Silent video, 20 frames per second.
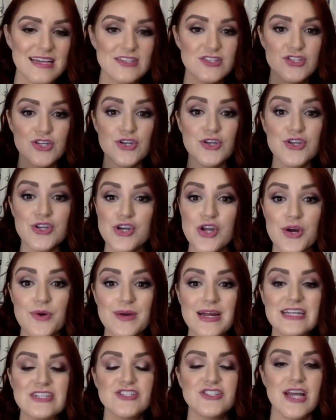to
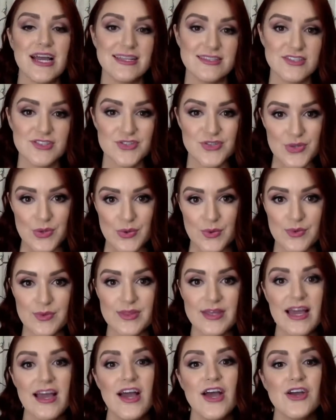nourish and soothe
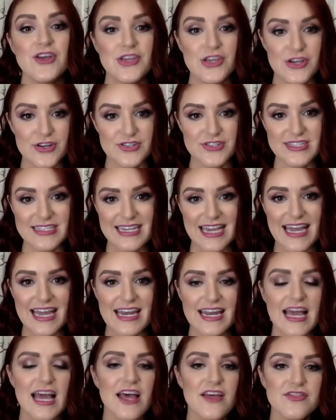your
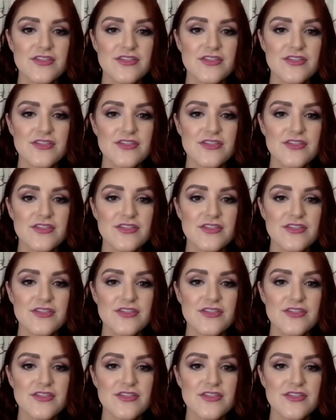skin.